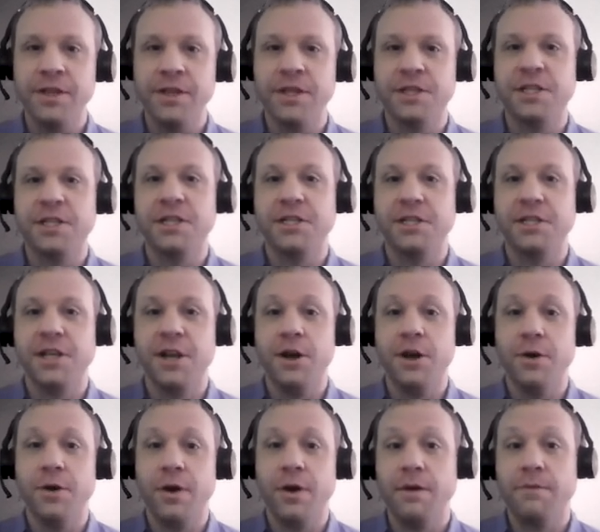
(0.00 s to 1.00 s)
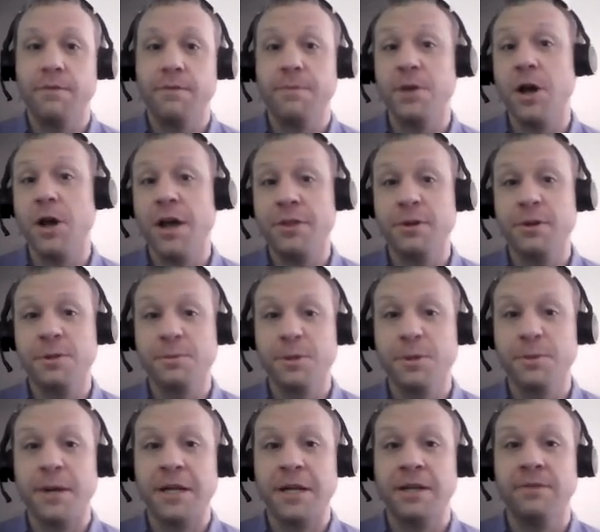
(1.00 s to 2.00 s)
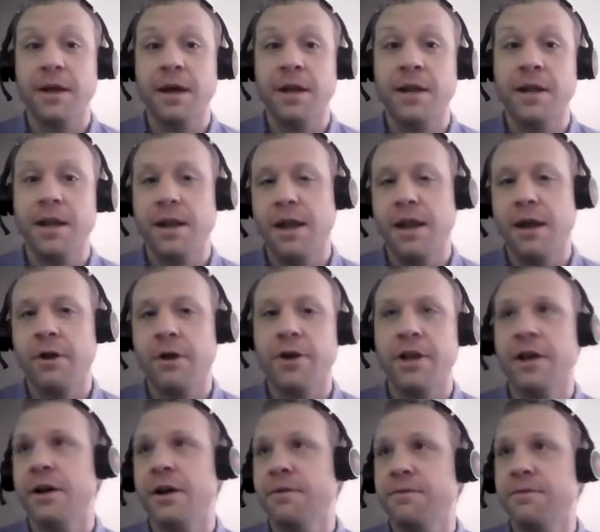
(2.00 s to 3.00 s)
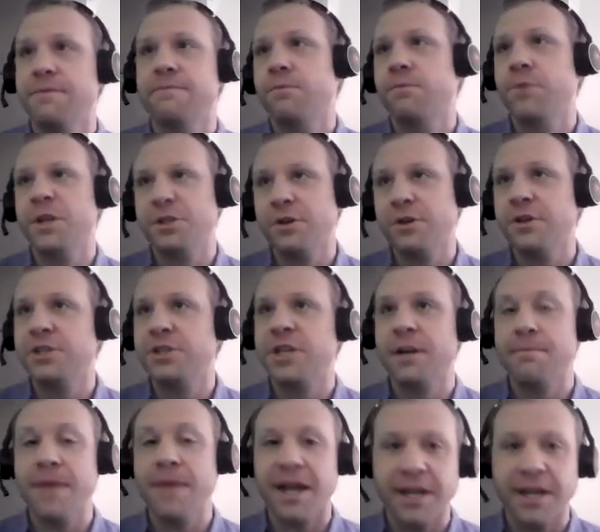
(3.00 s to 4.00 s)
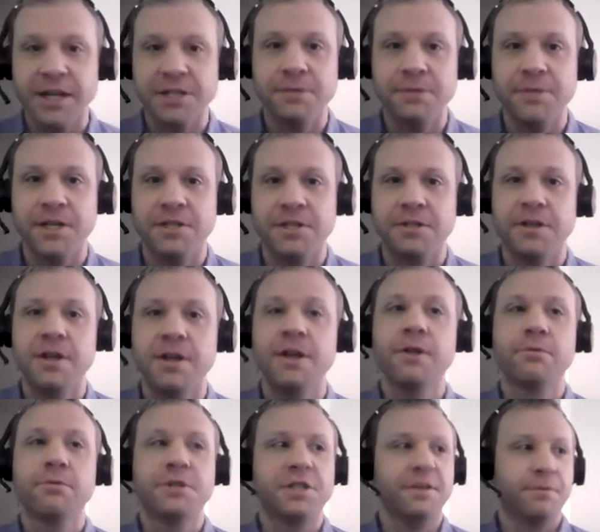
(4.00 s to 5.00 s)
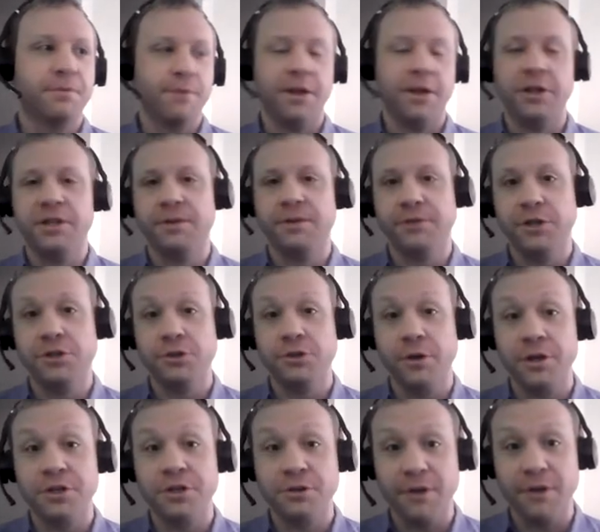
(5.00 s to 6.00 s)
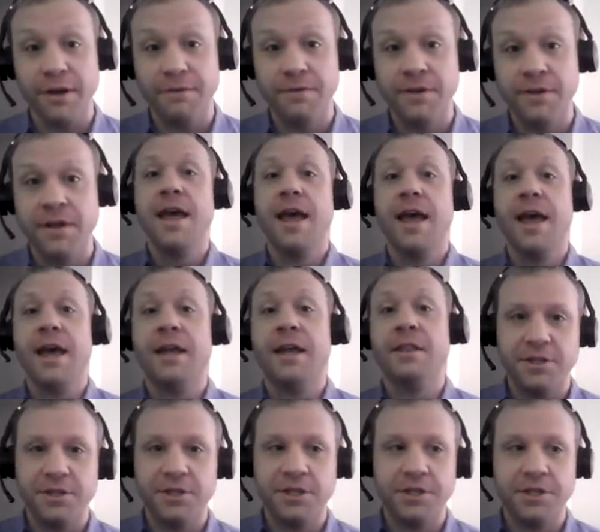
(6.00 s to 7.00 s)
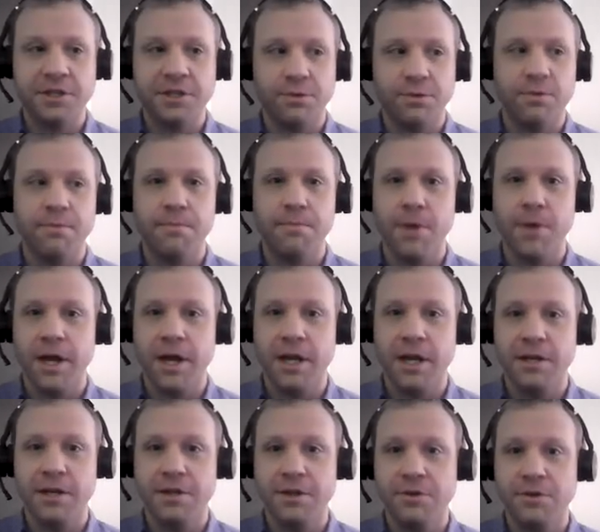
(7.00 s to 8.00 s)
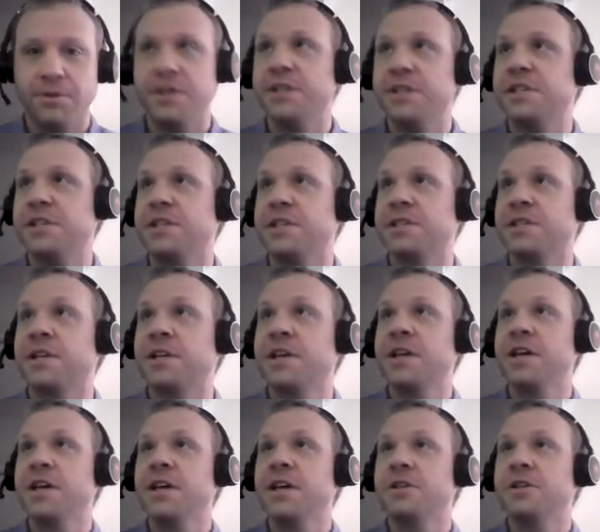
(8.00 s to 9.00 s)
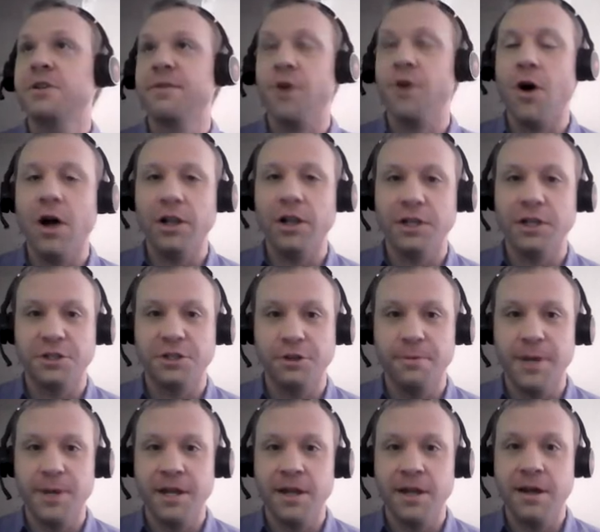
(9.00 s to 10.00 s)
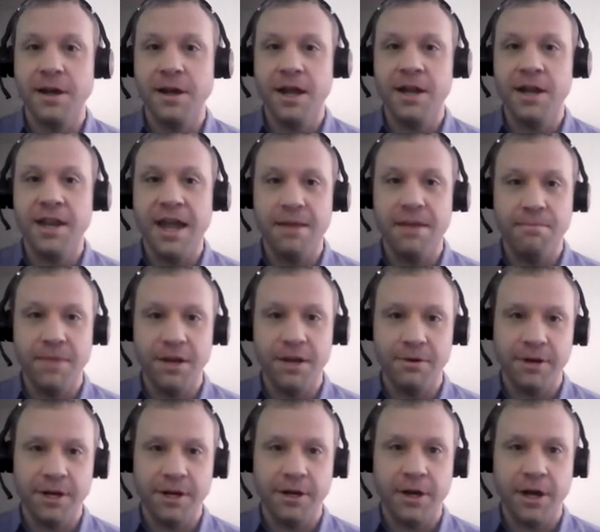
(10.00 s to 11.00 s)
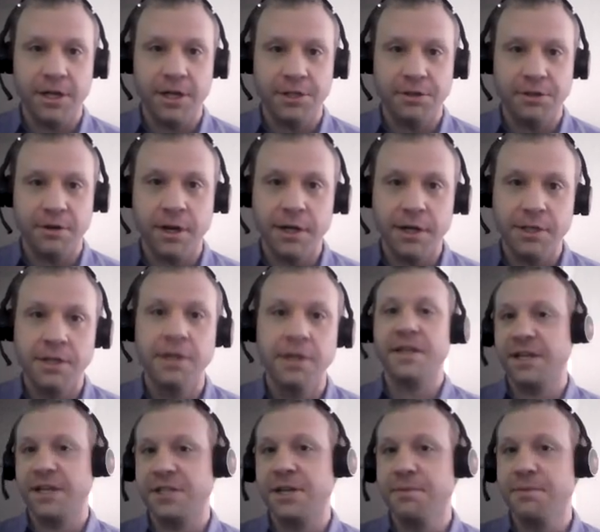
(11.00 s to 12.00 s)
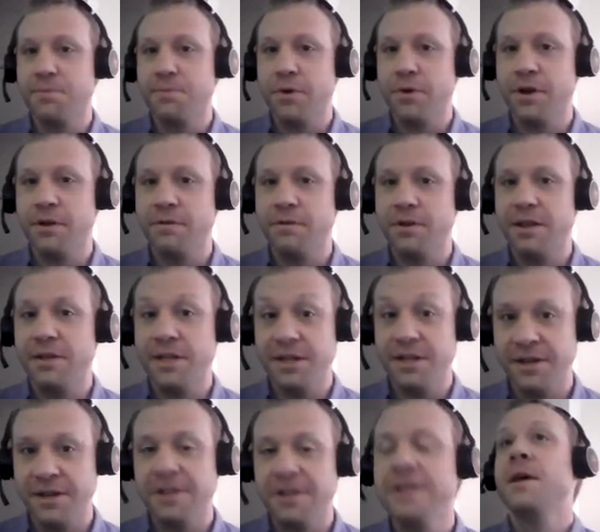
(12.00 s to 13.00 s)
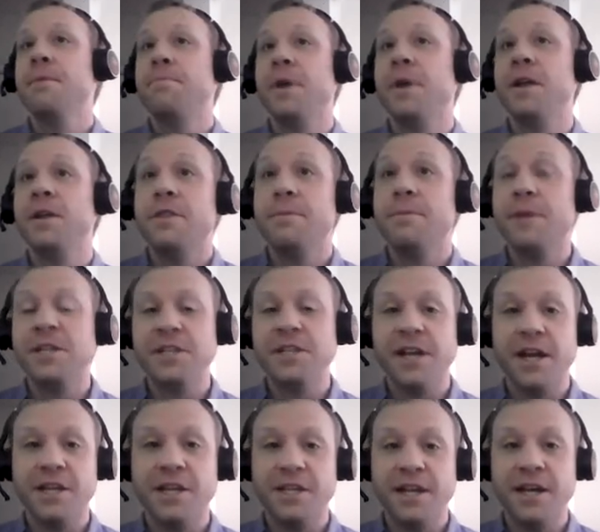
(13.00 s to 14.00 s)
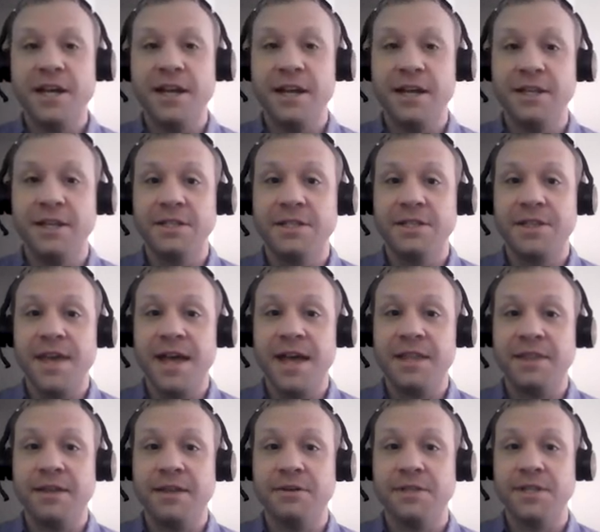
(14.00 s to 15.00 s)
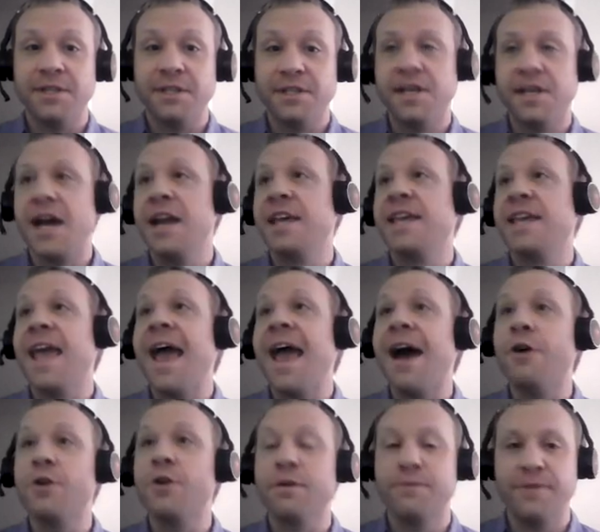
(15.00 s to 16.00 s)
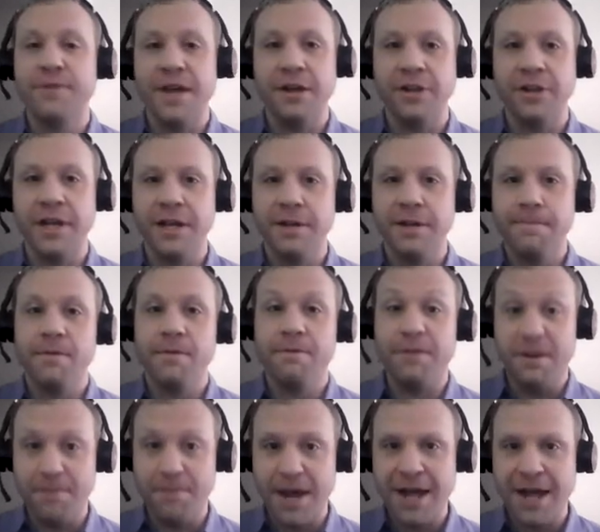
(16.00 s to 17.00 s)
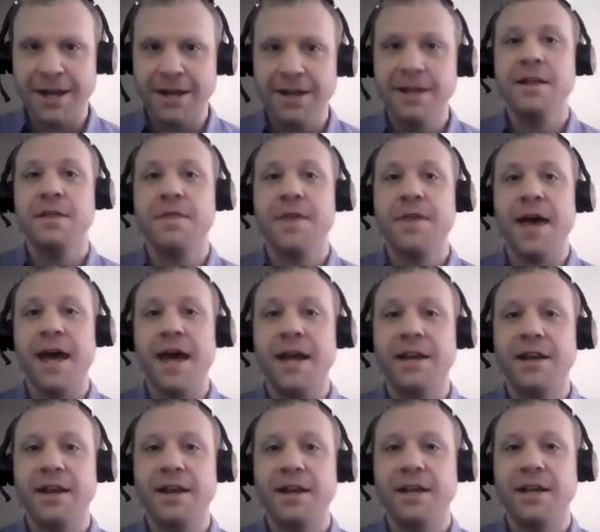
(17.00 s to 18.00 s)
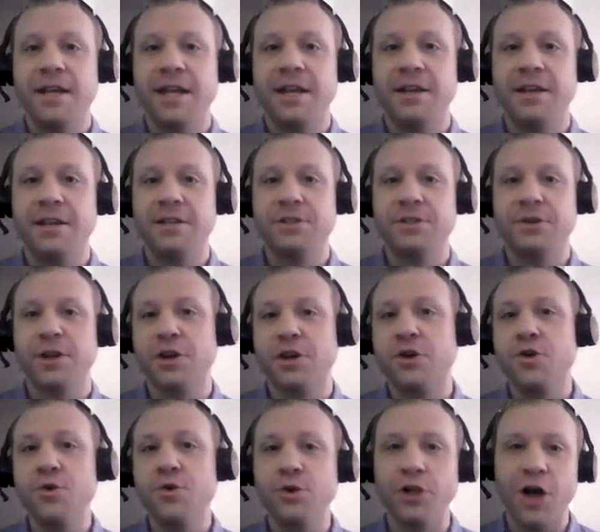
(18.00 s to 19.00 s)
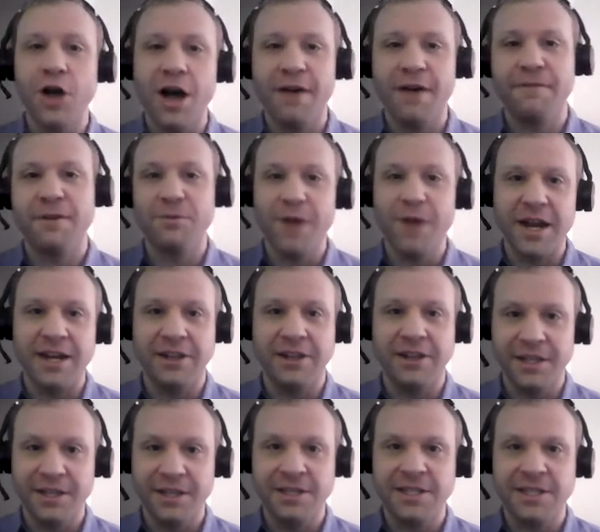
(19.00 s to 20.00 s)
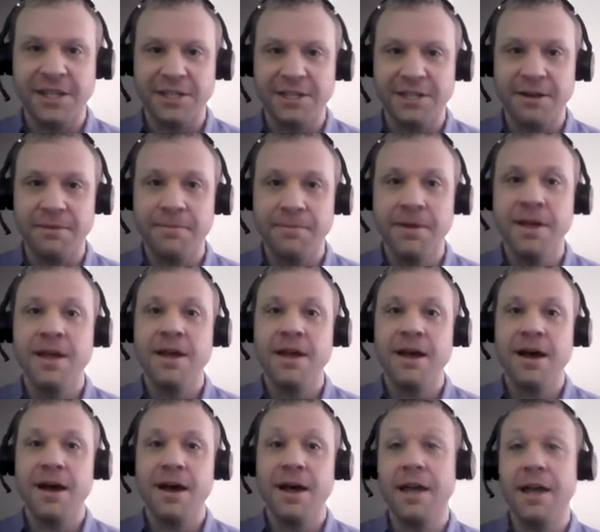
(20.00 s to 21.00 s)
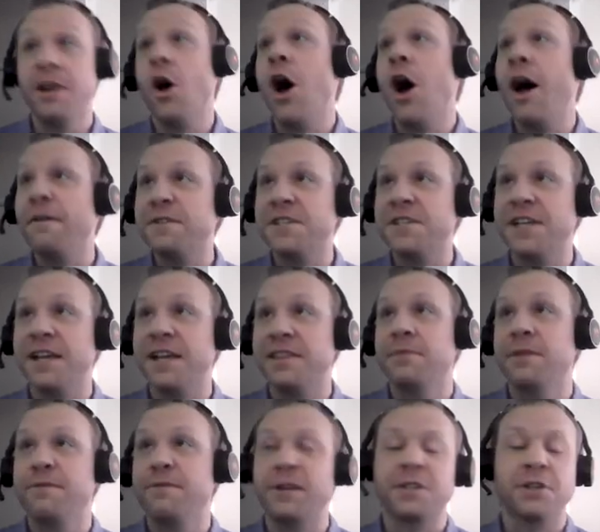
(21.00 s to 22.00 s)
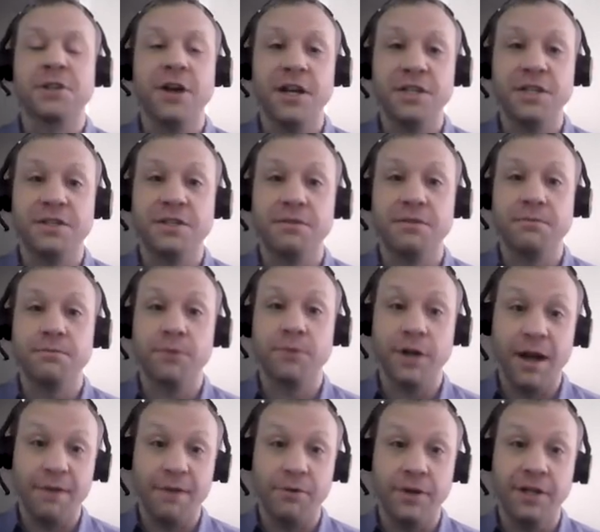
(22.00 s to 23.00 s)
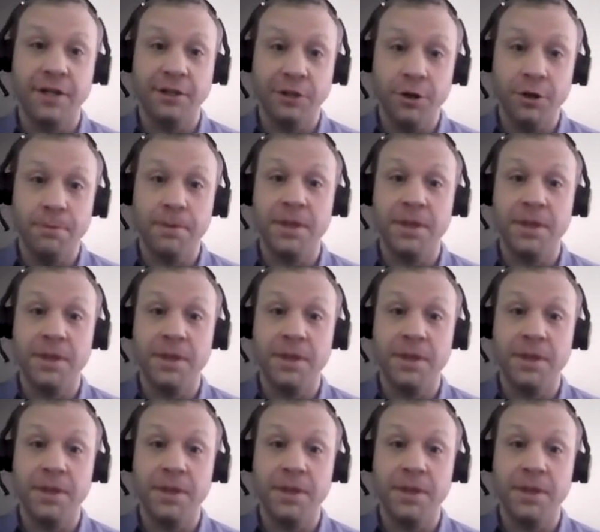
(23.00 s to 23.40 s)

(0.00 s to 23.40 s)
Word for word: And this is, you know, from the author's perspective, an area of research and a mechanism that's received relatively short shrift. And just to remind you, this is sort of all assuming a net metering construct. That's an important detail. But the basic idea is that there's this kind of countervailing feedback that can sort of cool off and regulate the system uh, and offset the fixed cost recovery loop.